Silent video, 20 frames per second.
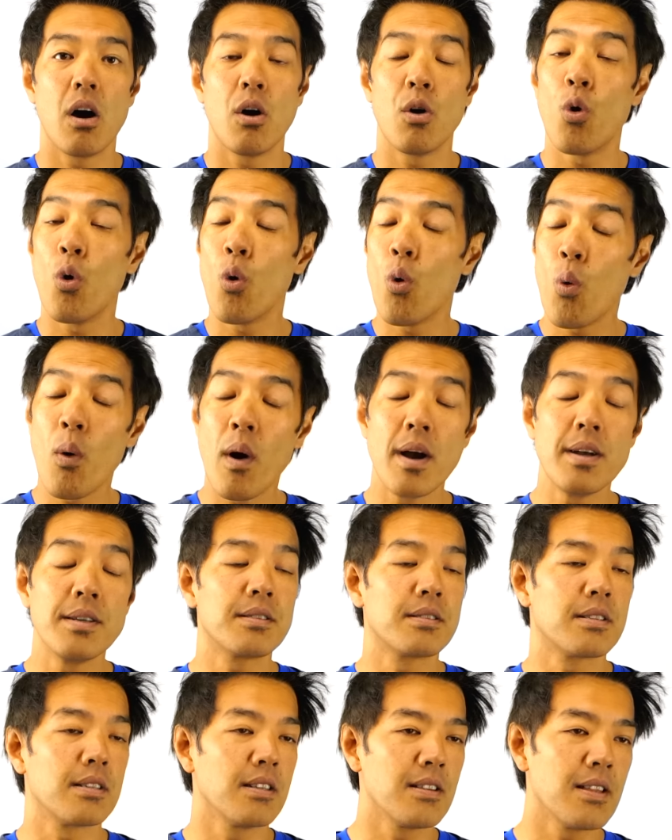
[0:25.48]

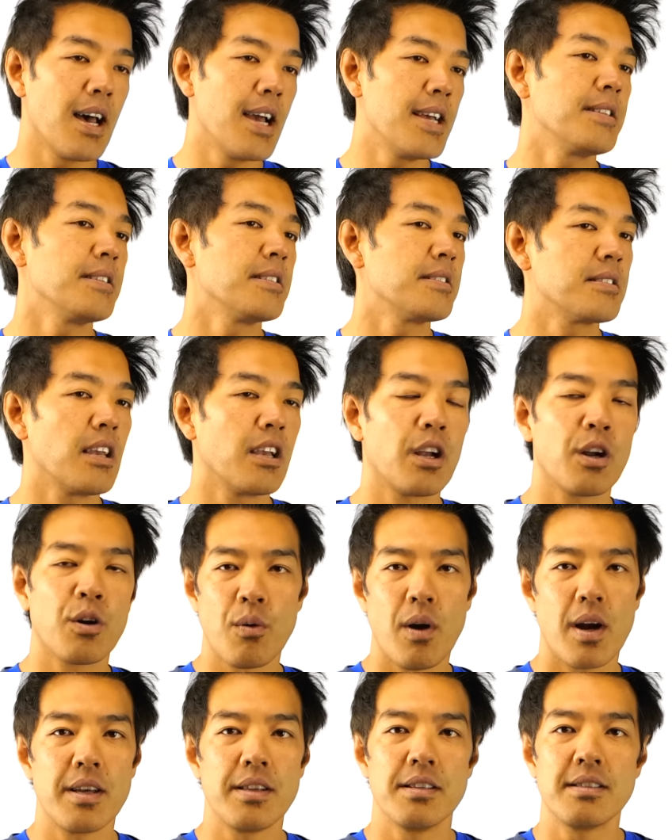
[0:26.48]
always the latest and
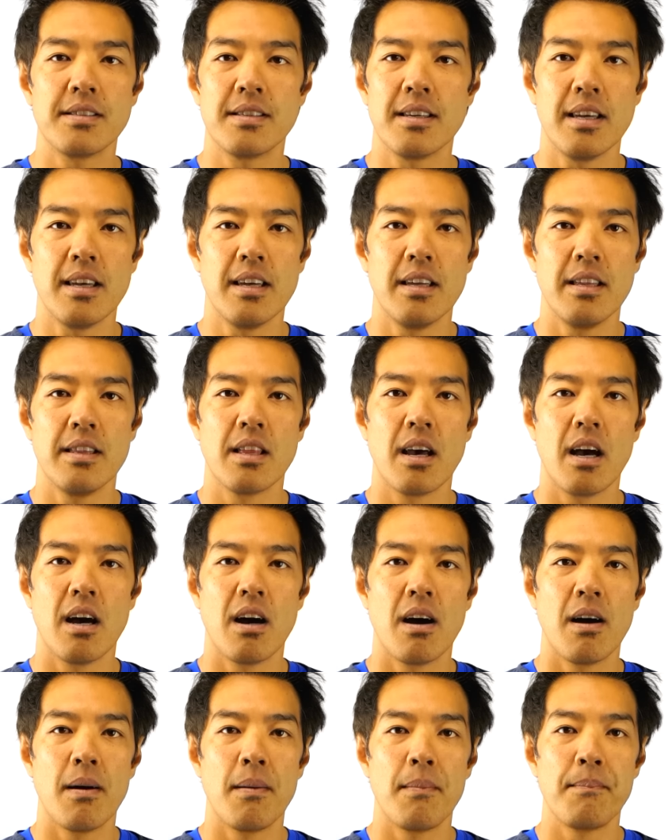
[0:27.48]
greatest in
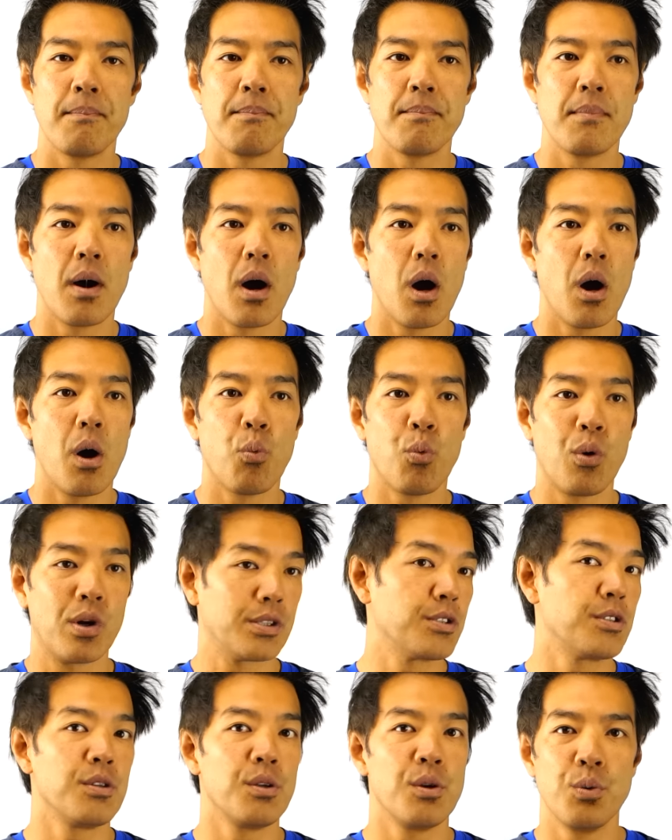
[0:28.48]

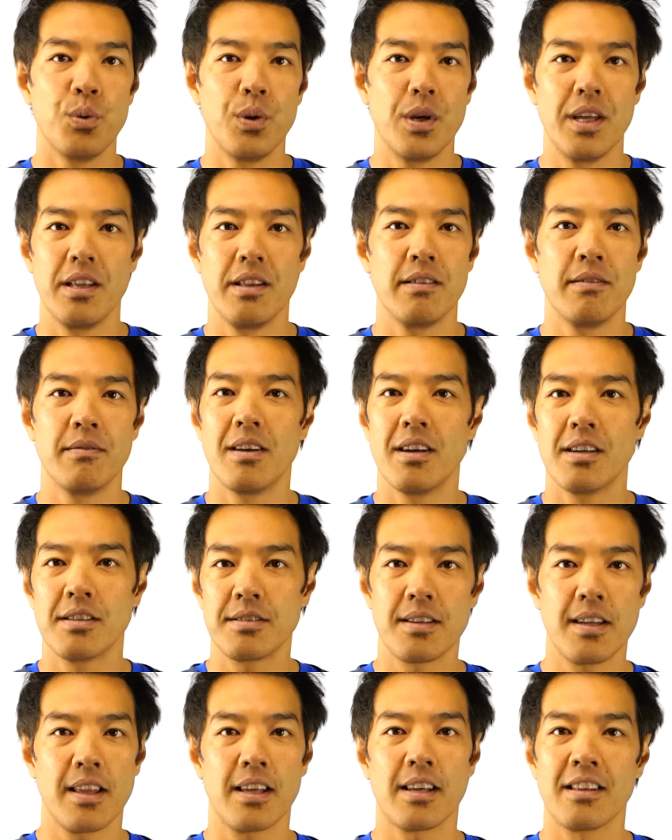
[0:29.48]
what's new in
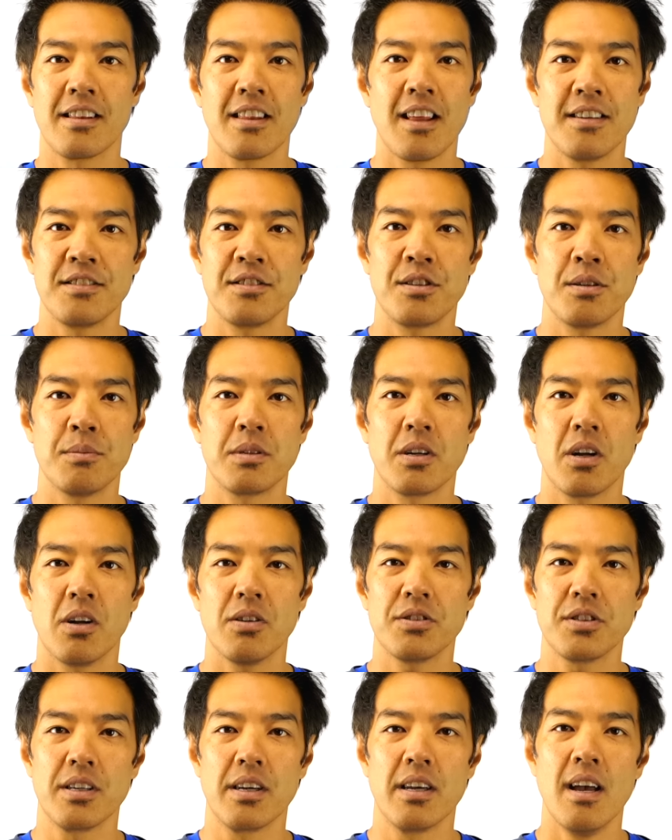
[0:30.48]
aesthetic and laser
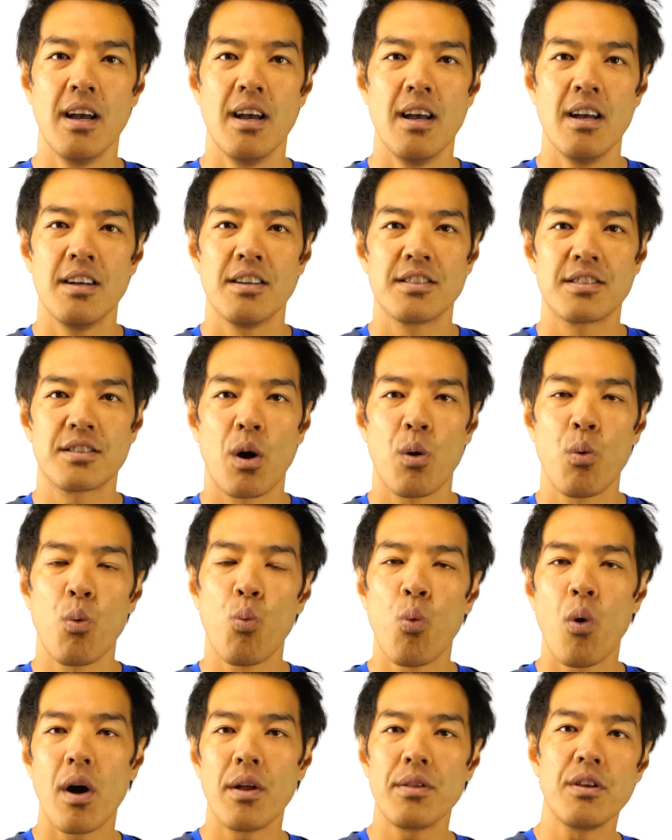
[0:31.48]
dermatology. So
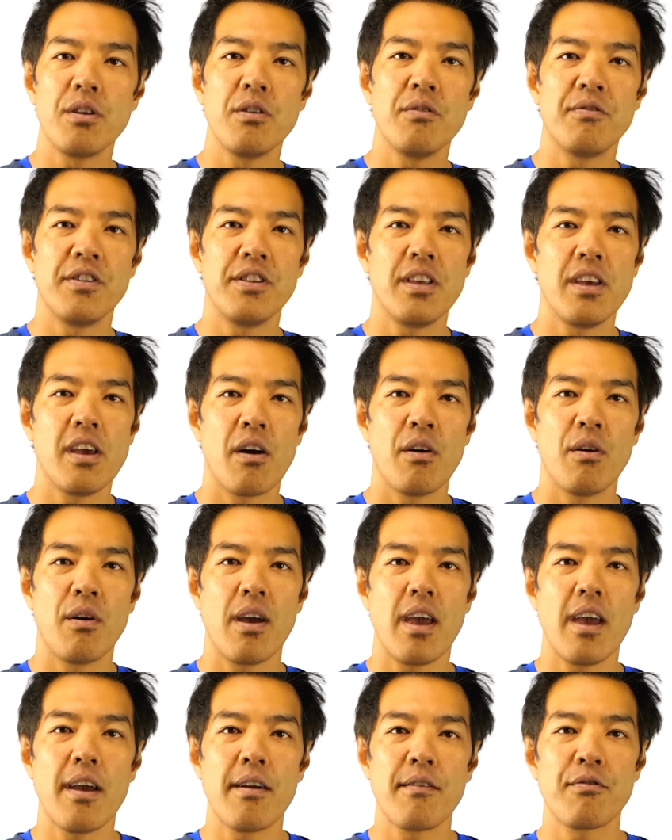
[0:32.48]
one new video
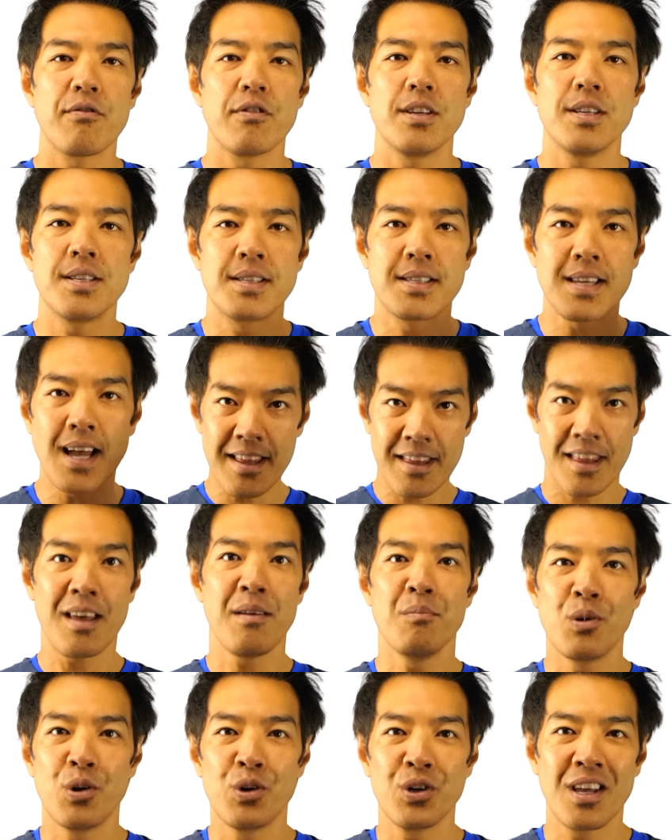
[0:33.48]
every
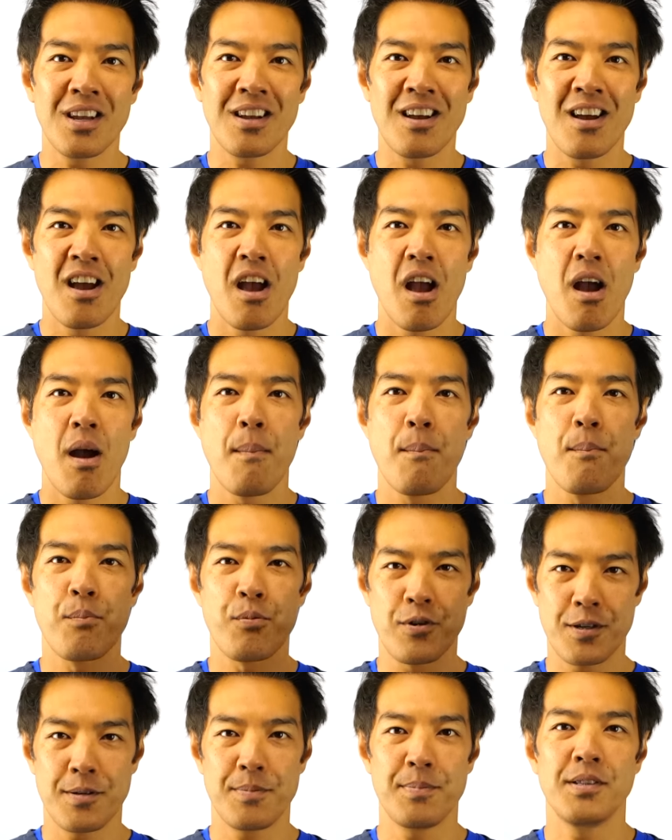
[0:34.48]
Saturday morning,
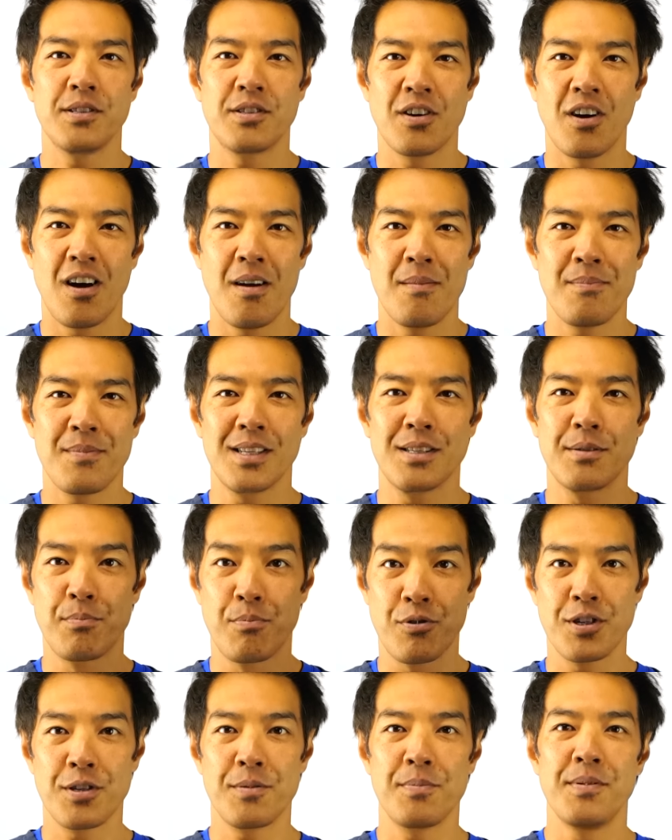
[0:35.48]
Brisbane time. That's
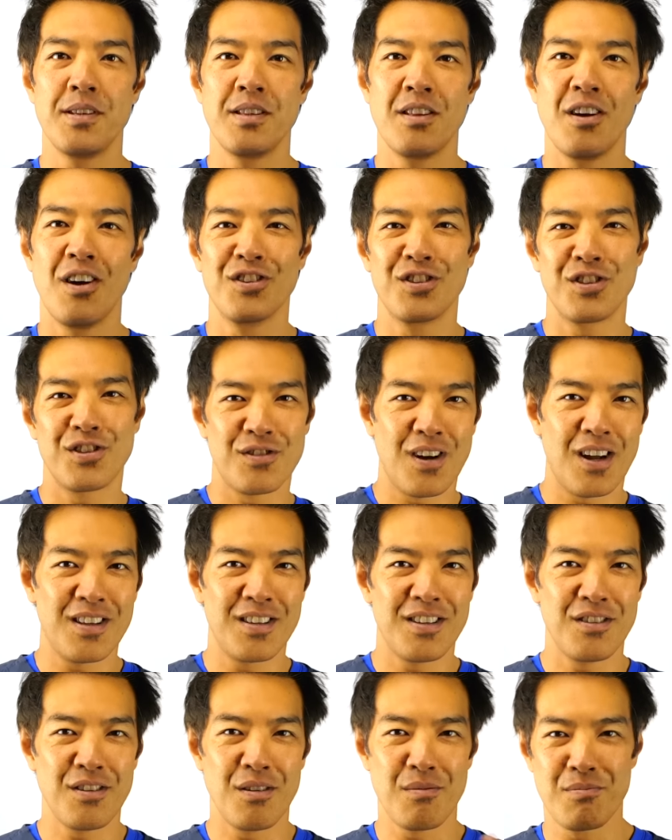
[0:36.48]
Brisbane,
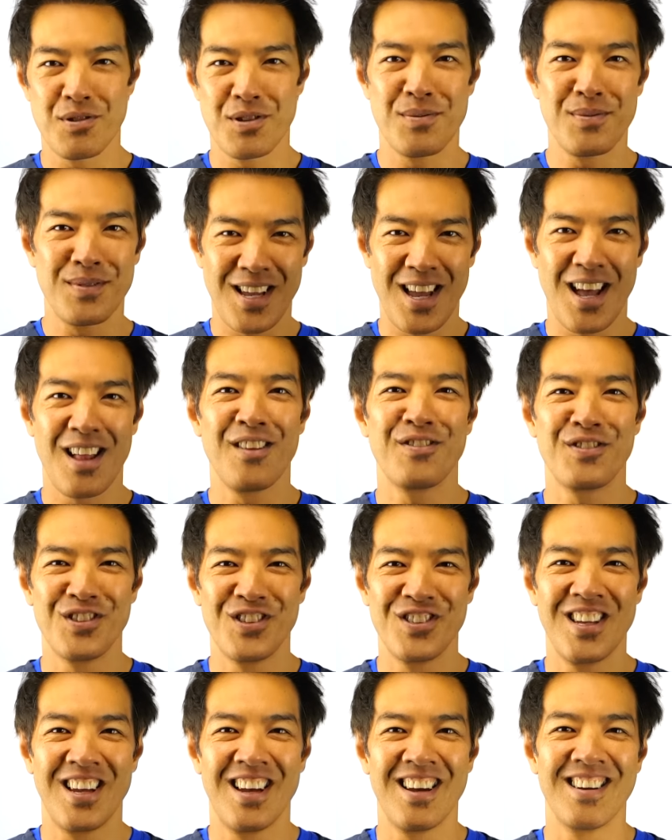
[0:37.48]
Australia, not Brisbane,
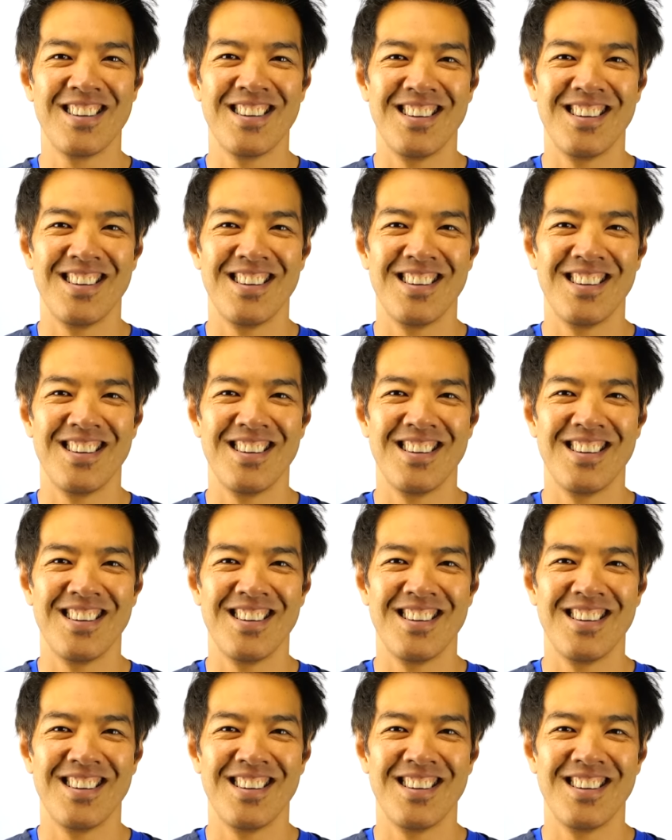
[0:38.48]
California.